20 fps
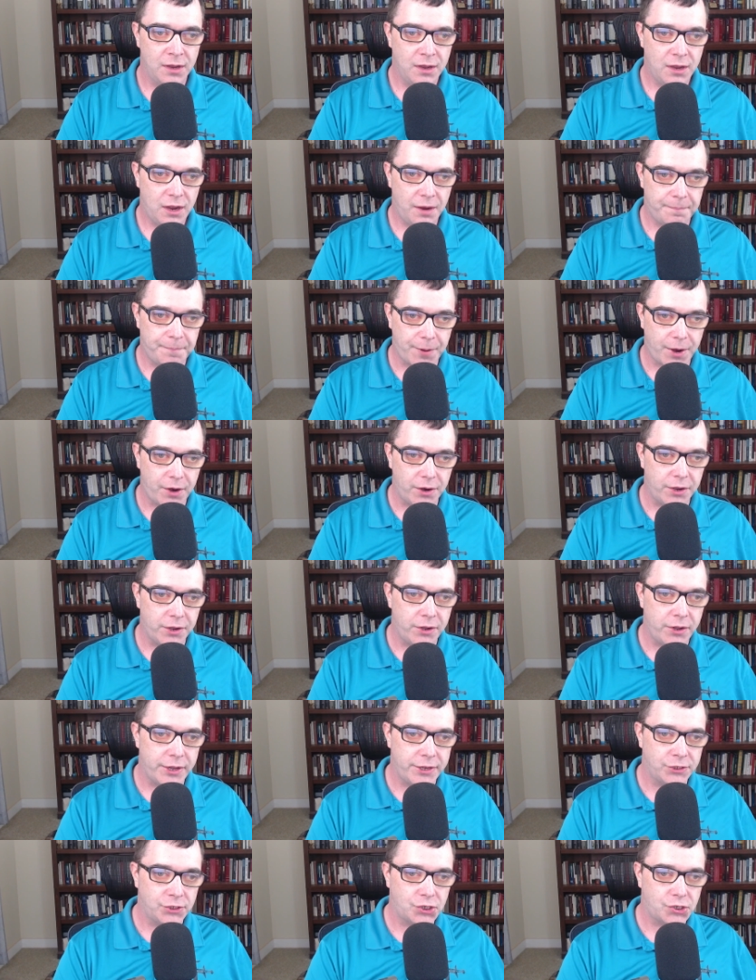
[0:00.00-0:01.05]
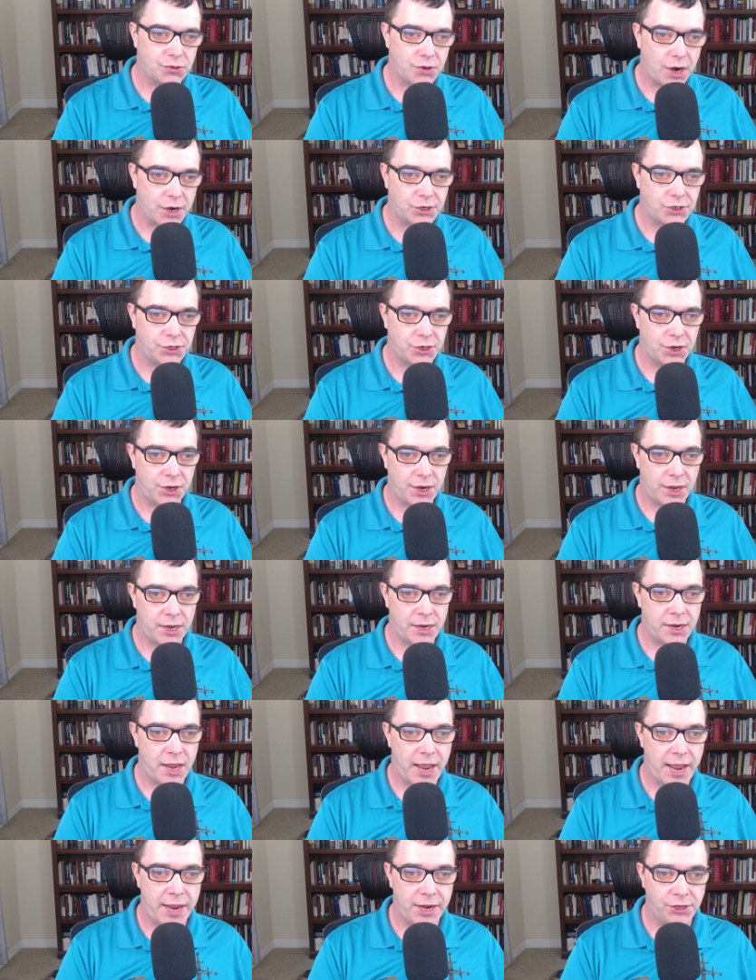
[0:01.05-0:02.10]
a burial instruction in
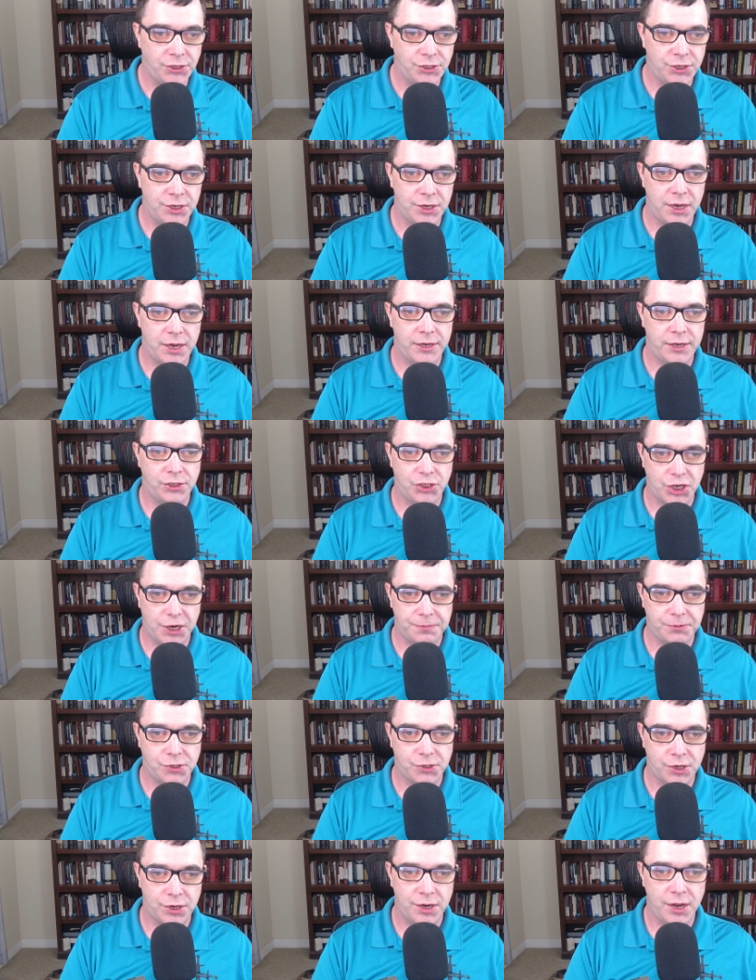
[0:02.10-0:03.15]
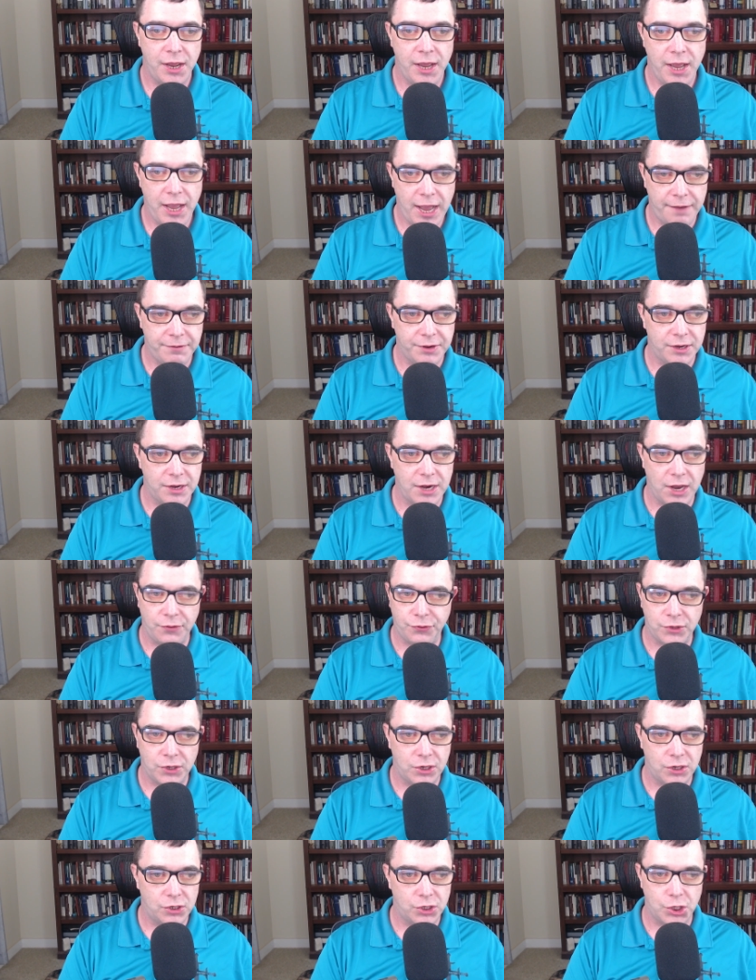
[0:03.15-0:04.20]
ancient Egyptian having
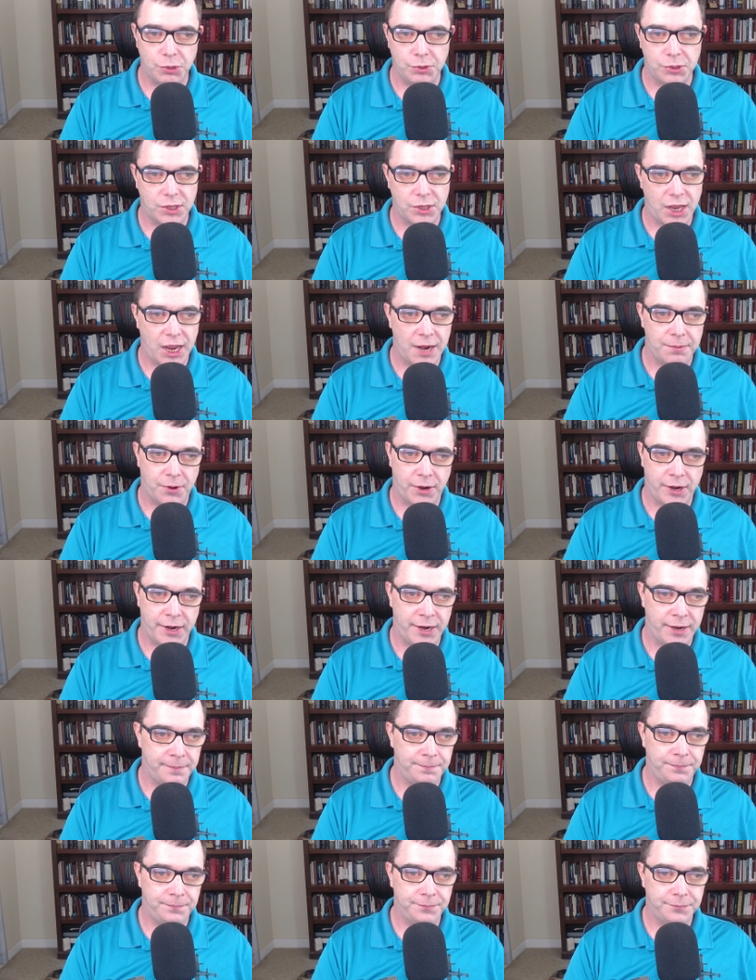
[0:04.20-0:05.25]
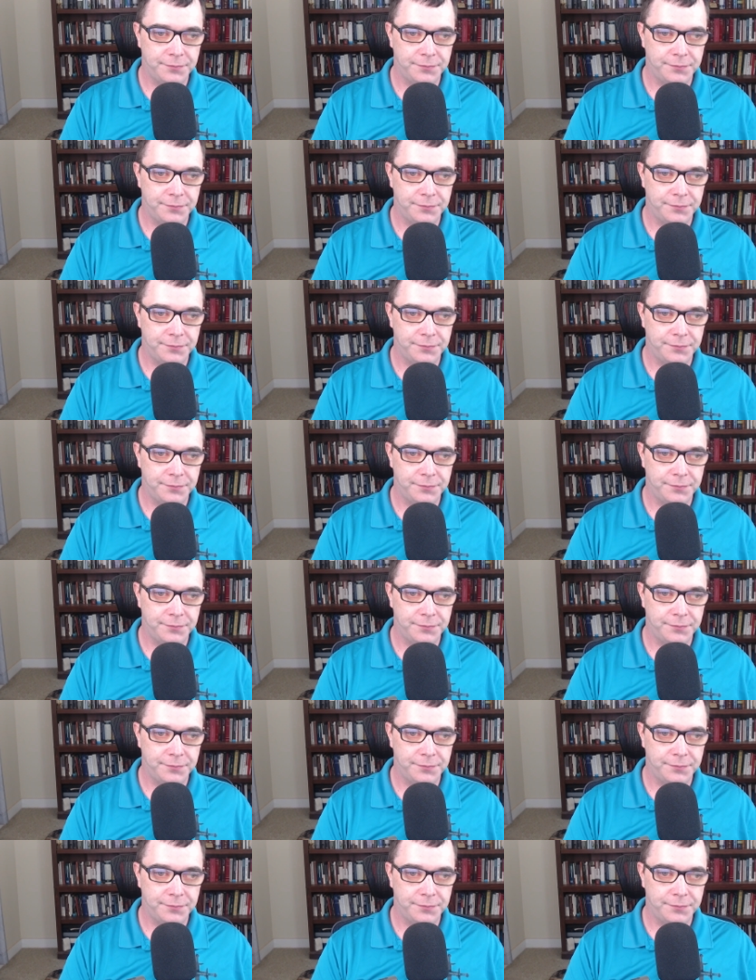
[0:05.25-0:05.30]
nothing to do with Abraham.